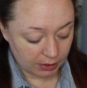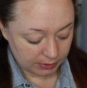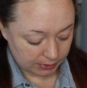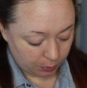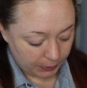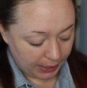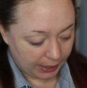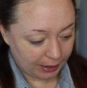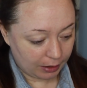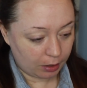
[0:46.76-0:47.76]
So we
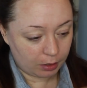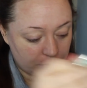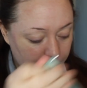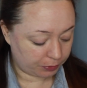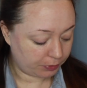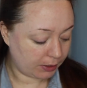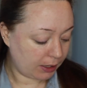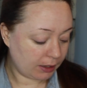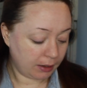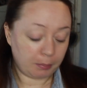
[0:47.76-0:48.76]
have
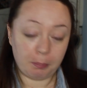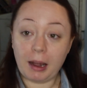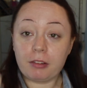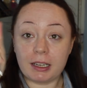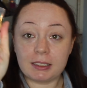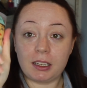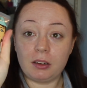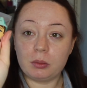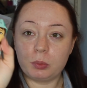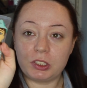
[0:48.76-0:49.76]
Matte
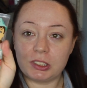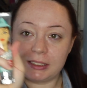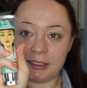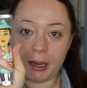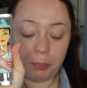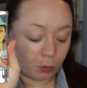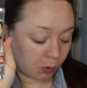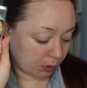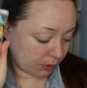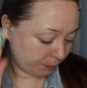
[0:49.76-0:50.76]
Rescue, which is step
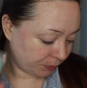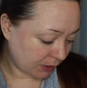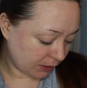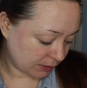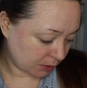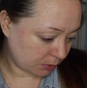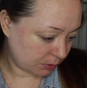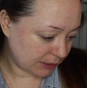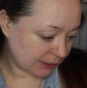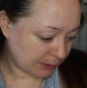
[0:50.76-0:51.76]
1. So
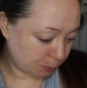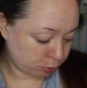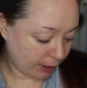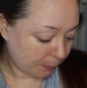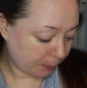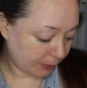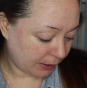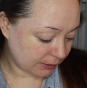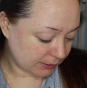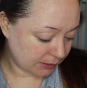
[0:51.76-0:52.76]
this is Prep,
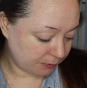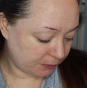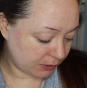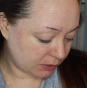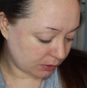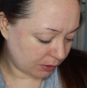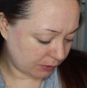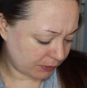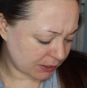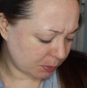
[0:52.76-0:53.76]
and it's an
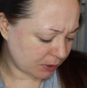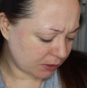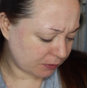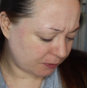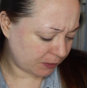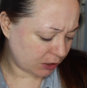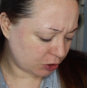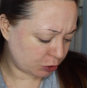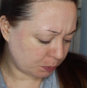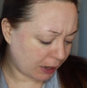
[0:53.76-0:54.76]
invisible
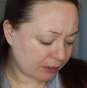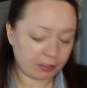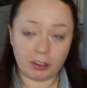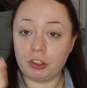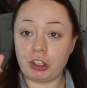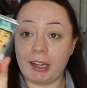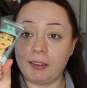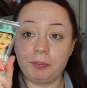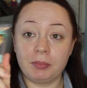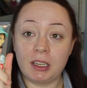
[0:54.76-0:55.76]
finish mattifying
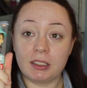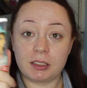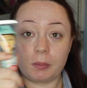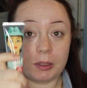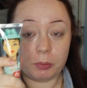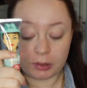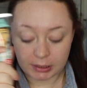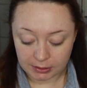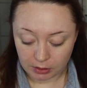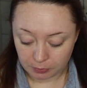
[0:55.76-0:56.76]
gel. So you're meant to put
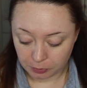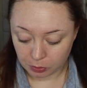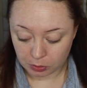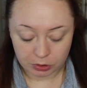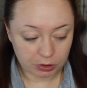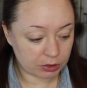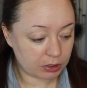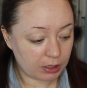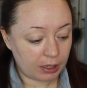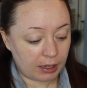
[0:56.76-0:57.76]
this on
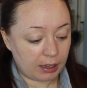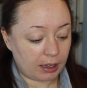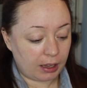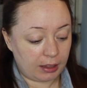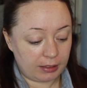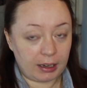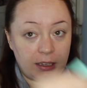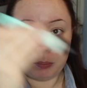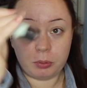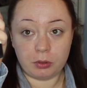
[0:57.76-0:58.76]
first, and then
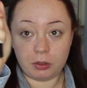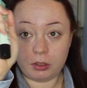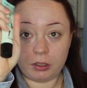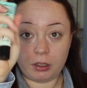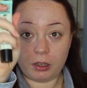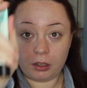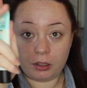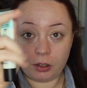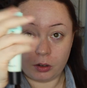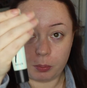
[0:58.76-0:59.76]
you put
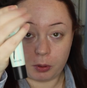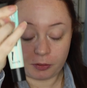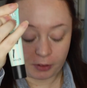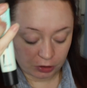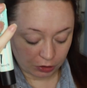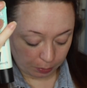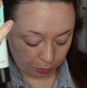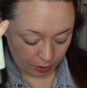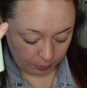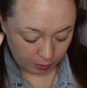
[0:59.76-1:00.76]
your Porefessional
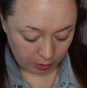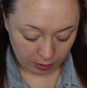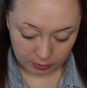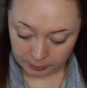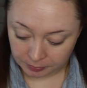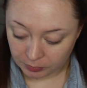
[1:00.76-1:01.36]
primer on,